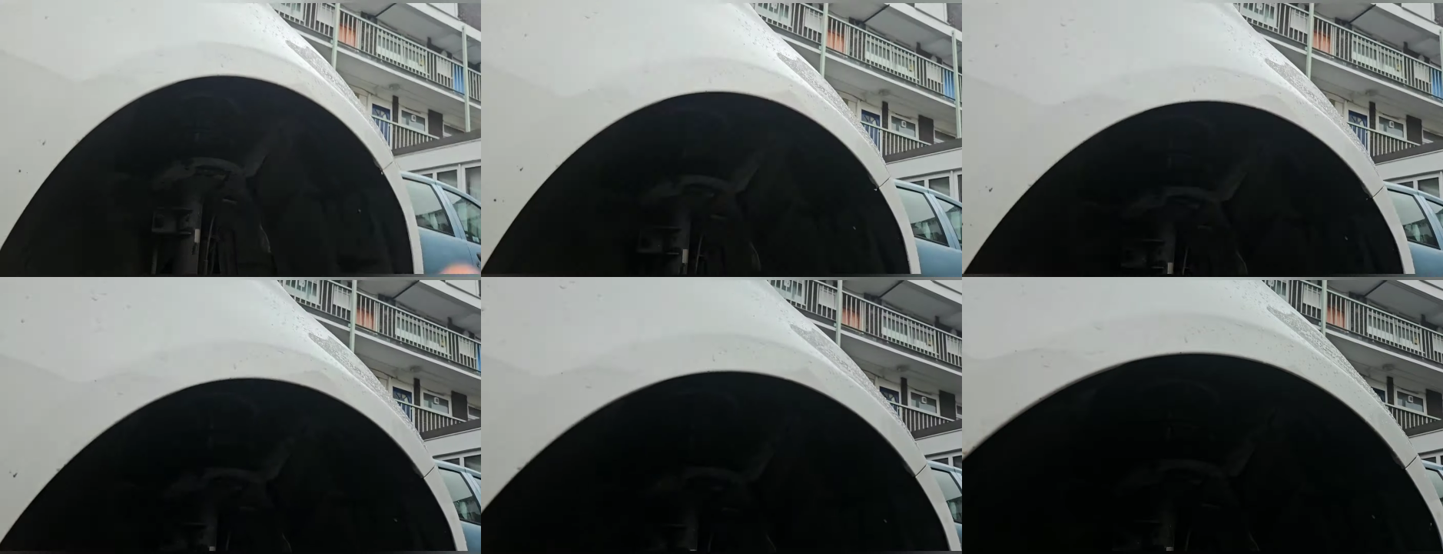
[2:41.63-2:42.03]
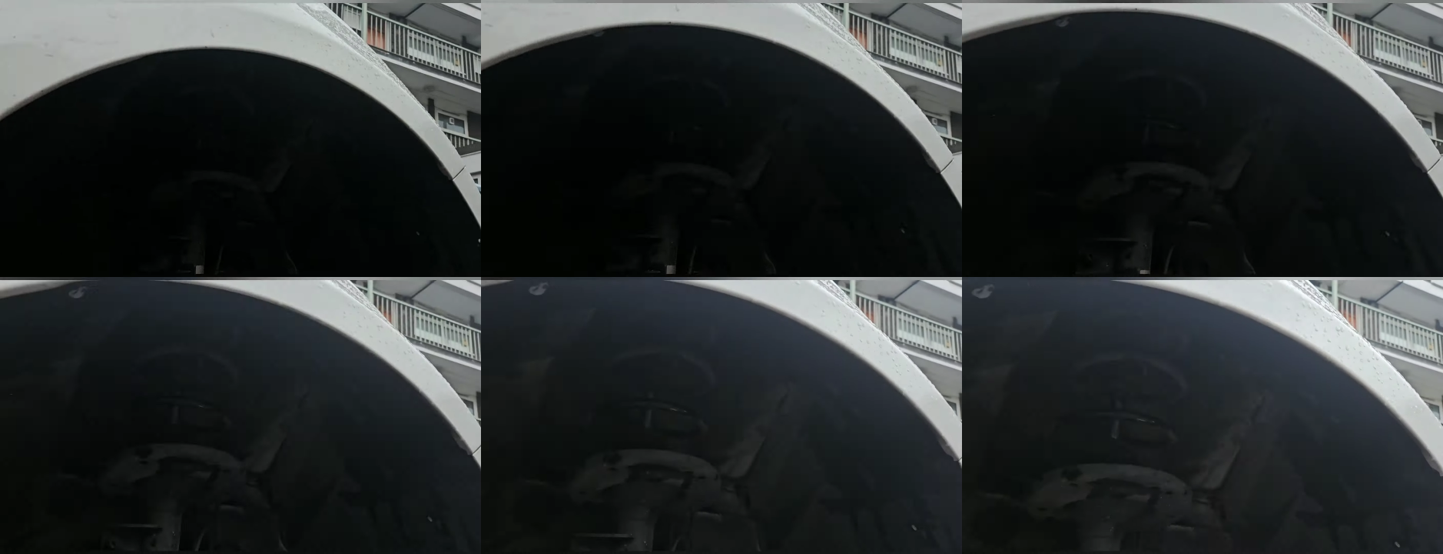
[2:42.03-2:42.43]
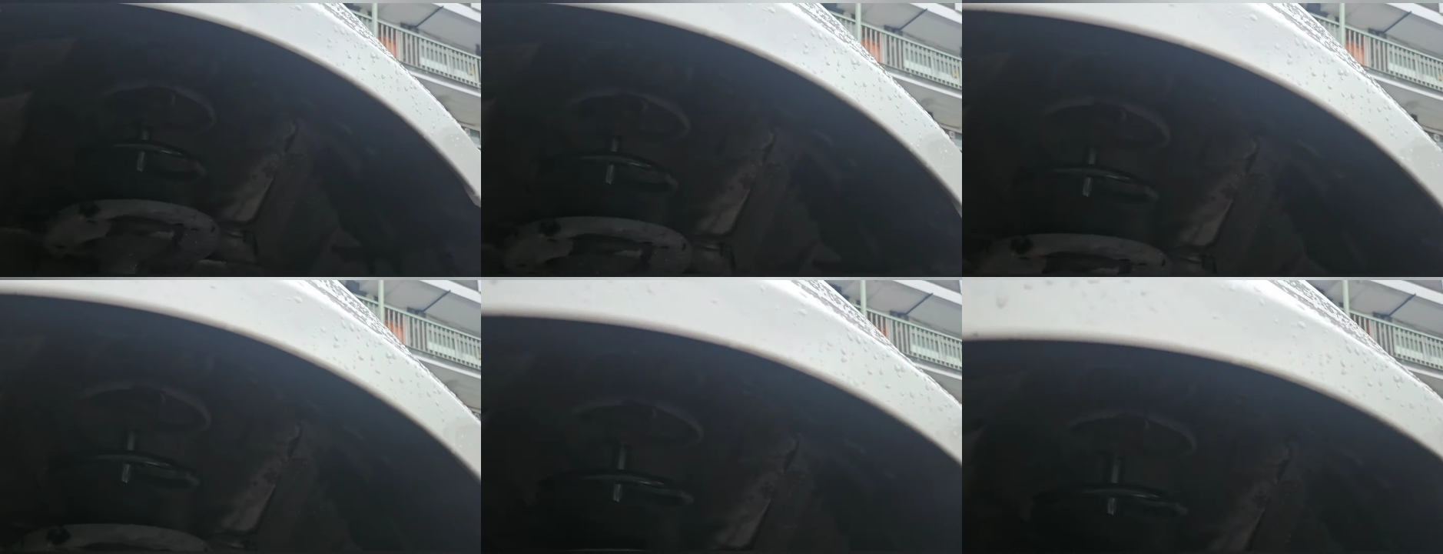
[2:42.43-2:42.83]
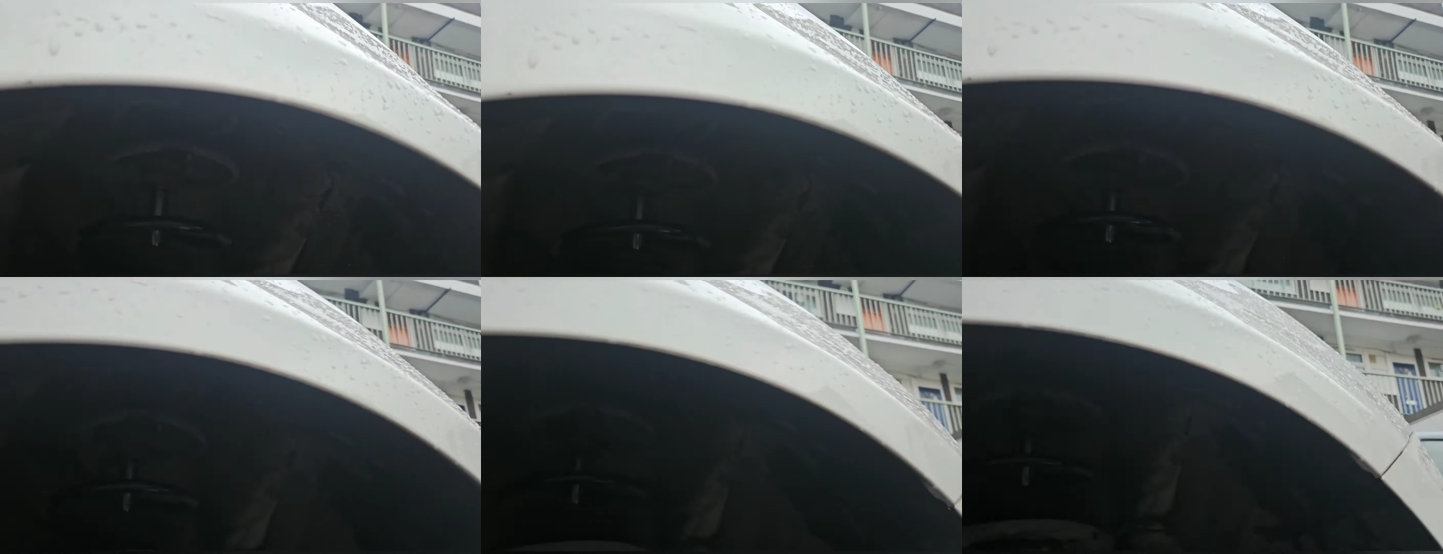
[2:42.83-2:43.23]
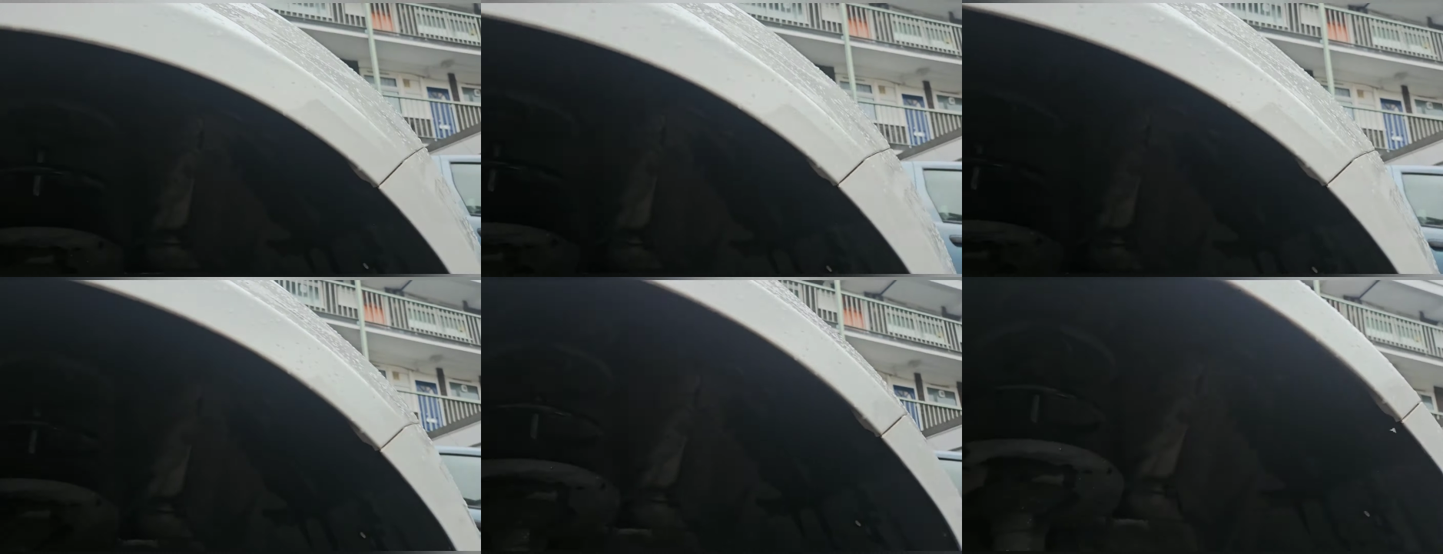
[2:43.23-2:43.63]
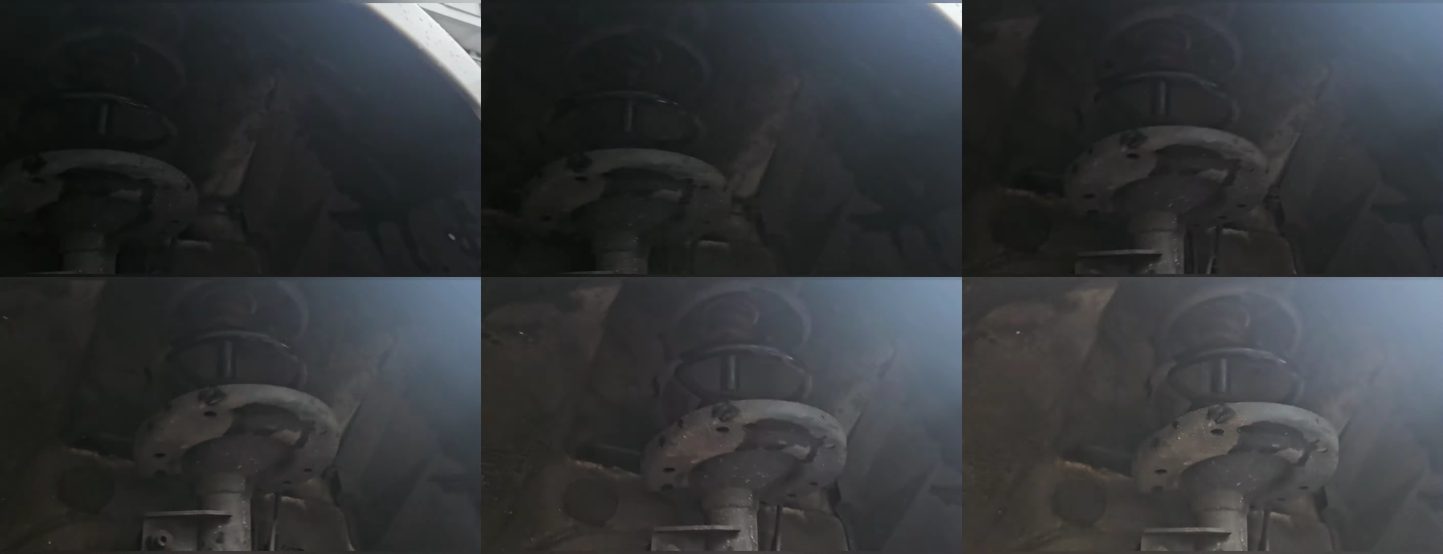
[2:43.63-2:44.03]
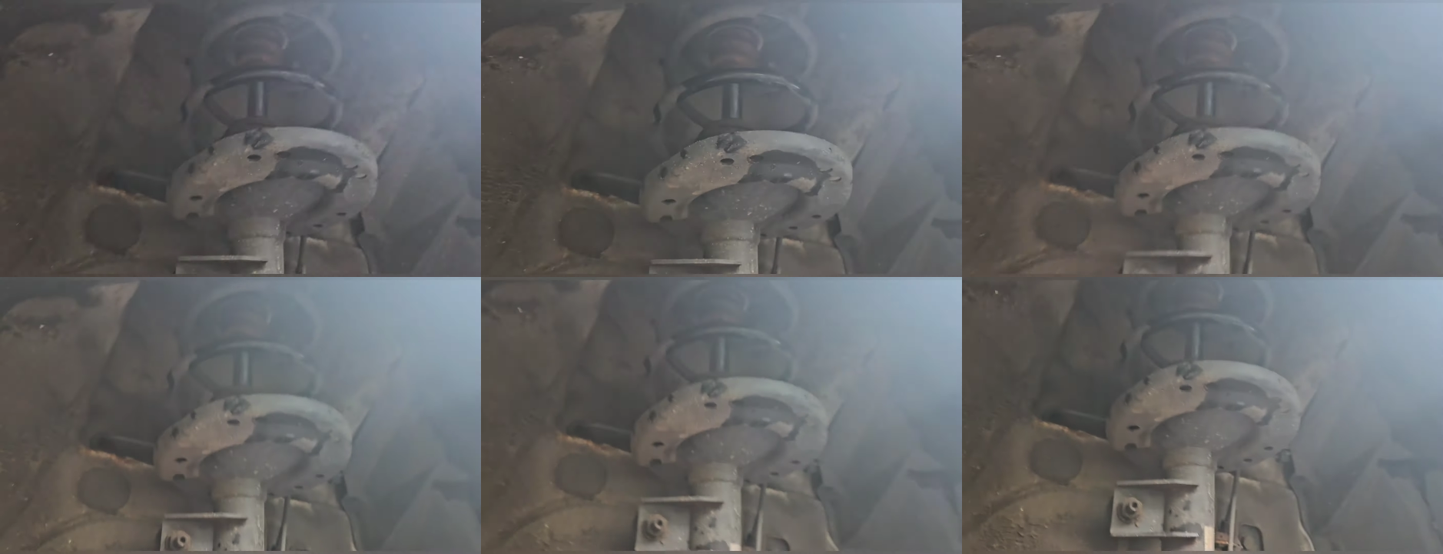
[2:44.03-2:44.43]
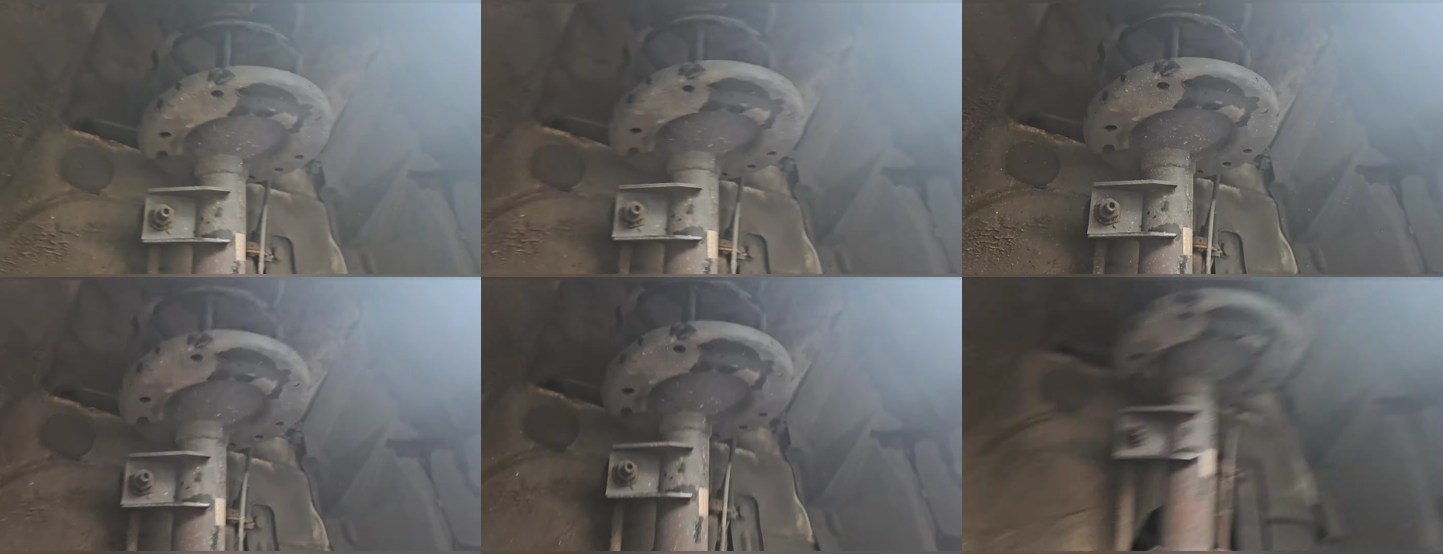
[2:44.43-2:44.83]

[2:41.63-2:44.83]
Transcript: No face is visible, so there are no lips to read.